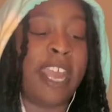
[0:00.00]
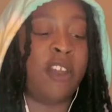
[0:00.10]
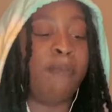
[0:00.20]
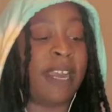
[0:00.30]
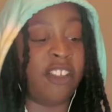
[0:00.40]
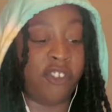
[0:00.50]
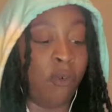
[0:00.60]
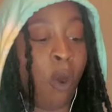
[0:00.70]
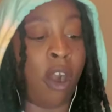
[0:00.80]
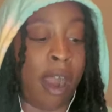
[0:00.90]
you because you
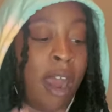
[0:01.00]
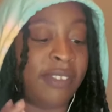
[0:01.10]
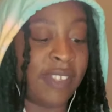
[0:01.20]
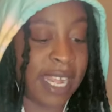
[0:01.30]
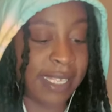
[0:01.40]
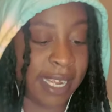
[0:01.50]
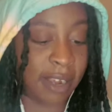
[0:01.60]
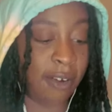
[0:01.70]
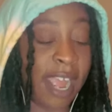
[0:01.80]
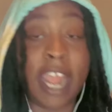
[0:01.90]
are authentic,
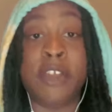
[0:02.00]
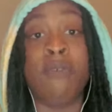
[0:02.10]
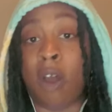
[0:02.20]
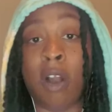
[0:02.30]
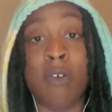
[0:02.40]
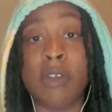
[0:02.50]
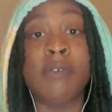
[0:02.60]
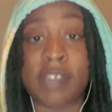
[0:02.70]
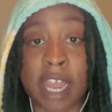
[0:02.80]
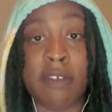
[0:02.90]
okay? You are who you
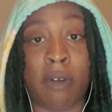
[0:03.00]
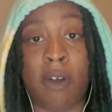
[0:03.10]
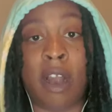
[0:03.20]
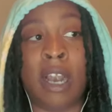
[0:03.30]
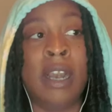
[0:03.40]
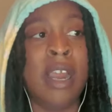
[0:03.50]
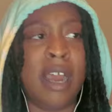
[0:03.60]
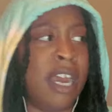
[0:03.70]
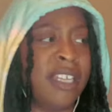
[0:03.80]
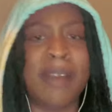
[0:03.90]
say you are.
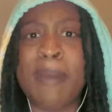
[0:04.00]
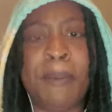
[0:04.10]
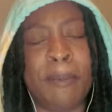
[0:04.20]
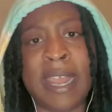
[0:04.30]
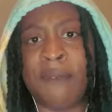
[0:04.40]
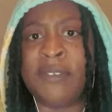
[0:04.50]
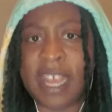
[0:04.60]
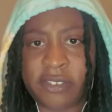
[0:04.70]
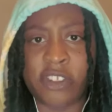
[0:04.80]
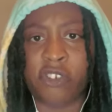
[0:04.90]
Some people may have
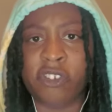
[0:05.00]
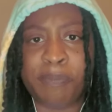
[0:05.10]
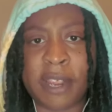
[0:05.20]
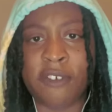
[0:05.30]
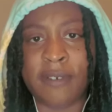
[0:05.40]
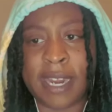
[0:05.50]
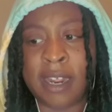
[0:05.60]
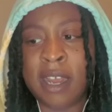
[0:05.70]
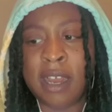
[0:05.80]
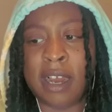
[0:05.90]
tested your spirit
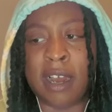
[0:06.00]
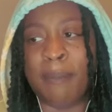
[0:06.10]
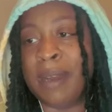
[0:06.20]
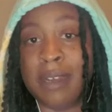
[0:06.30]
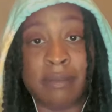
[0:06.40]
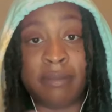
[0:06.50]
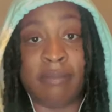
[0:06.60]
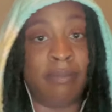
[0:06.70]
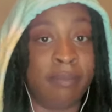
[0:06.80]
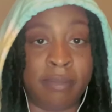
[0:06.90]
because
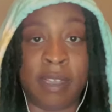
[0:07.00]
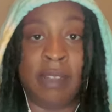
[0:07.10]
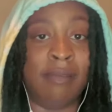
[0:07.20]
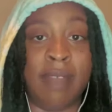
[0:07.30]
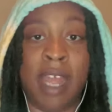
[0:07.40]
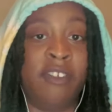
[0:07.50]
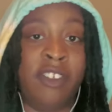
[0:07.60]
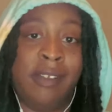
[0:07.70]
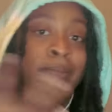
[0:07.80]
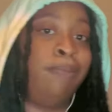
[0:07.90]
that's
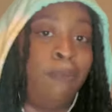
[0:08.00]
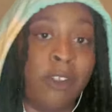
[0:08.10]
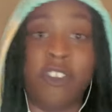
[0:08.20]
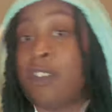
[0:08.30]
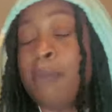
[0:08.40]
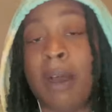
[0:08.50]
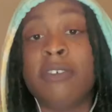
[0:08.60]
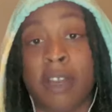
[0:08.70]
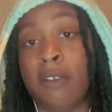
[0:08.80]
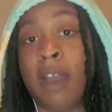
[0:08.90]
just what you're
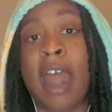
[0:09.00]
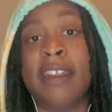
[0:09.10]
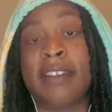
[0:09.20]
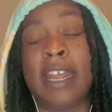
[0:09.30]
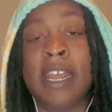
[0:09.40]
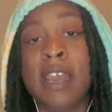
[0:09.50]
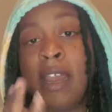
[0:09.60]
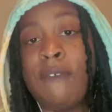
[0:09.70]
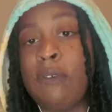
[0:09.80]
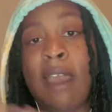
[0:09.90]
supposed to do, honestly.
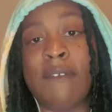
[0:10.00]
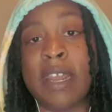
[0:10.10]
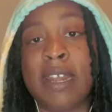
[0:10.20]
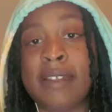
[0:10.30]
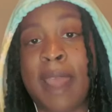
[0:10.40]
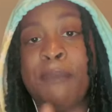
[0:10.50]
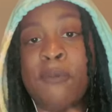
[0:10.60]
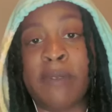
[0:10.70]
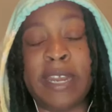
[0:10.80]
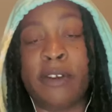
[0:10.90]
If you have any type of
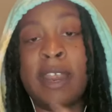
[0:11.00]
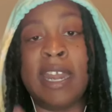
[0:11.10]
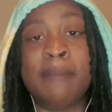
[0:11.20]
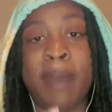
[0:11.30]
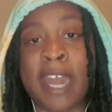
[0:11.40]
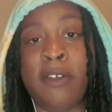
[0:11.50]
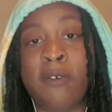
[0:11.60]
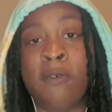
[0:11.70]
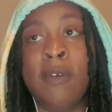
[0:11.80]
reader, anybody who